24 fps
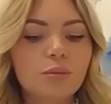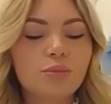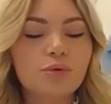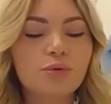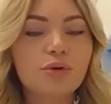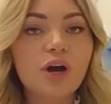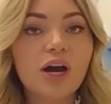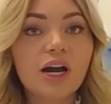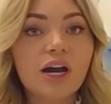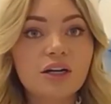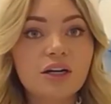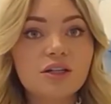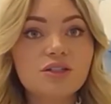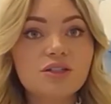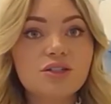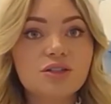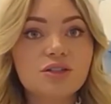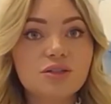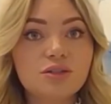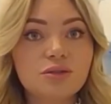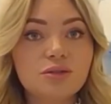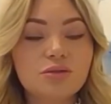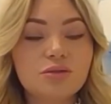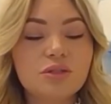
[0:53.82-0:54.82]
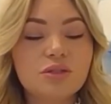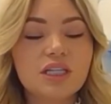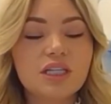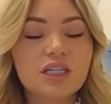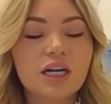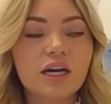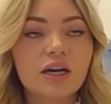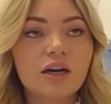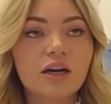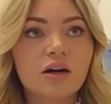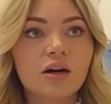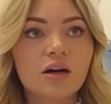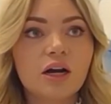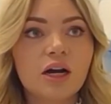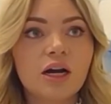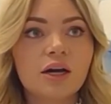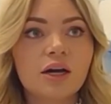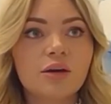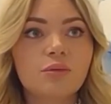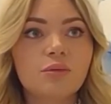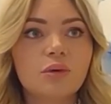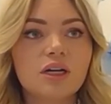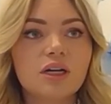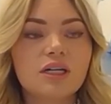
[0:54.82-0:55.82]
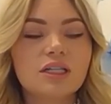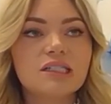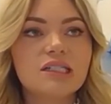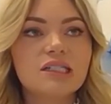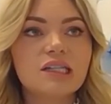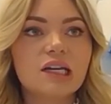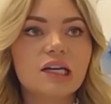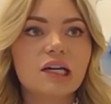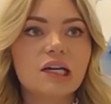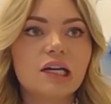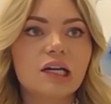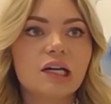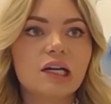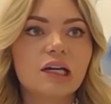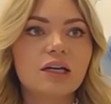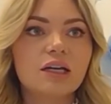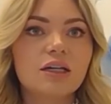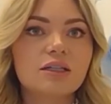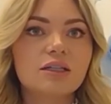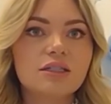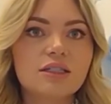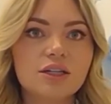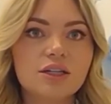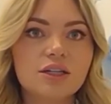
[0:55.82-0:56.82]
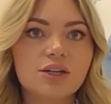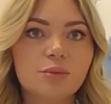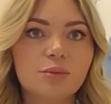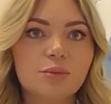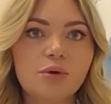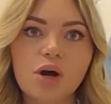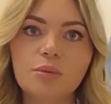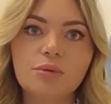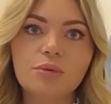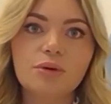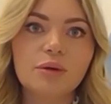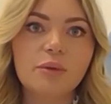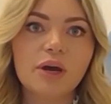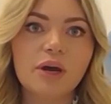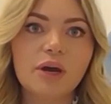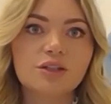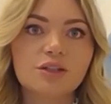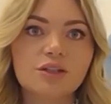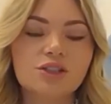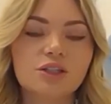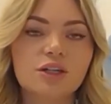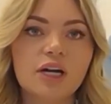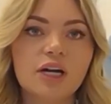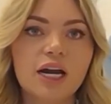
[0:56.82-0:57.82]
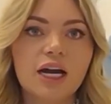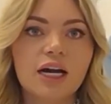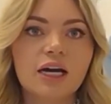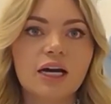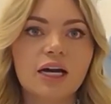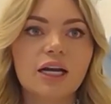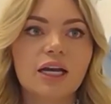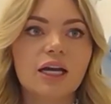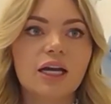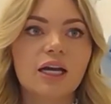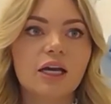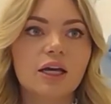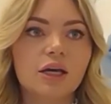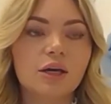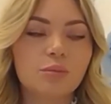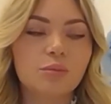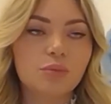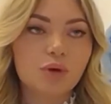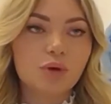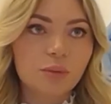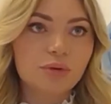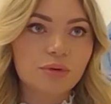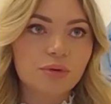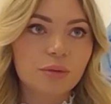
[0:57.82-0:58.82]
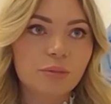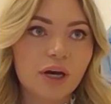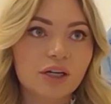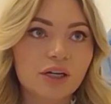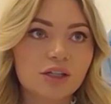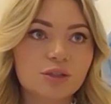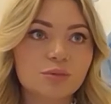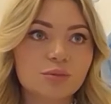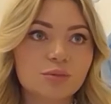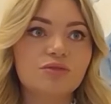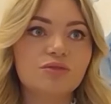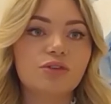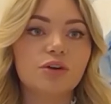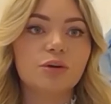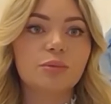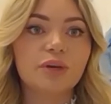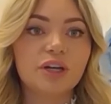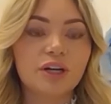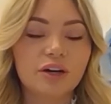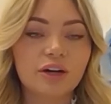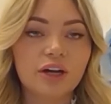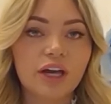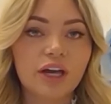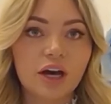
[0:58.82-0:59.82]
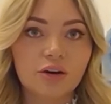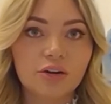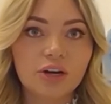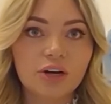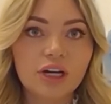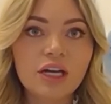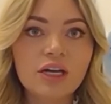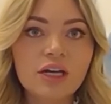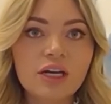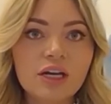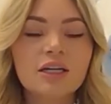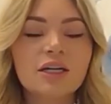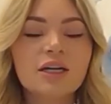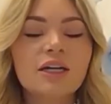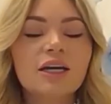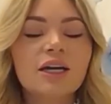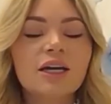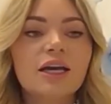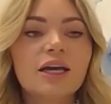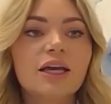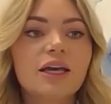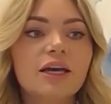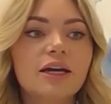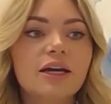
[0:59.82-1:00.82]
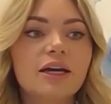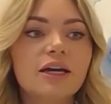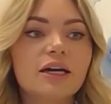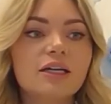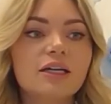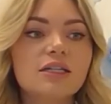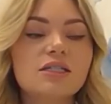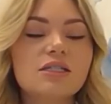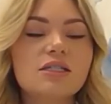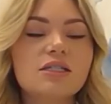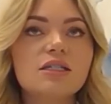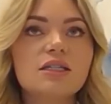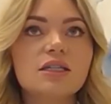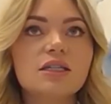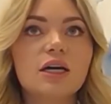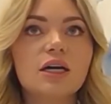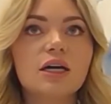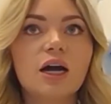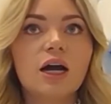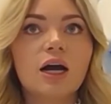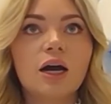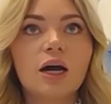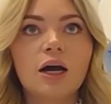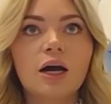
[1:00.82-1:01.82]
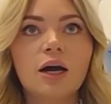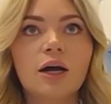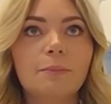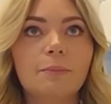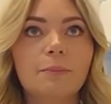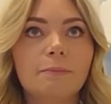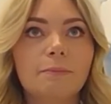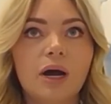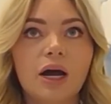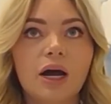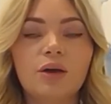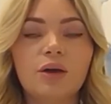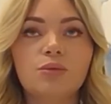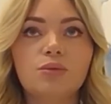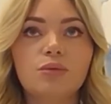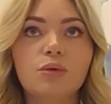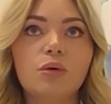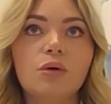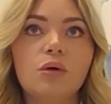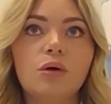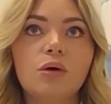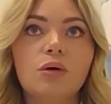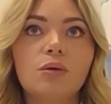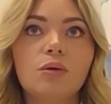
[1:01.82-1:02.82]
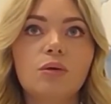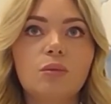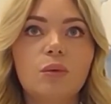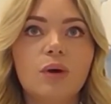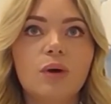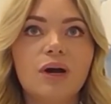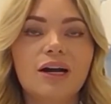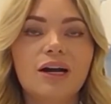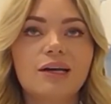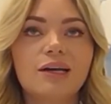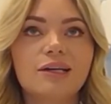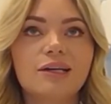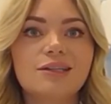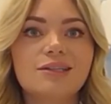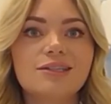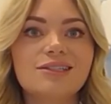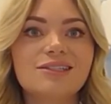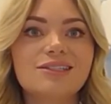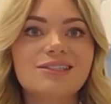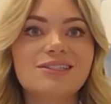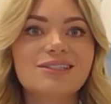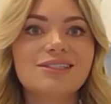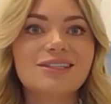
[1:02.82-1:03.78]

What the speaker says: prior to CIR, I was a senior property manager at a property management firm here in Calgary. And my role was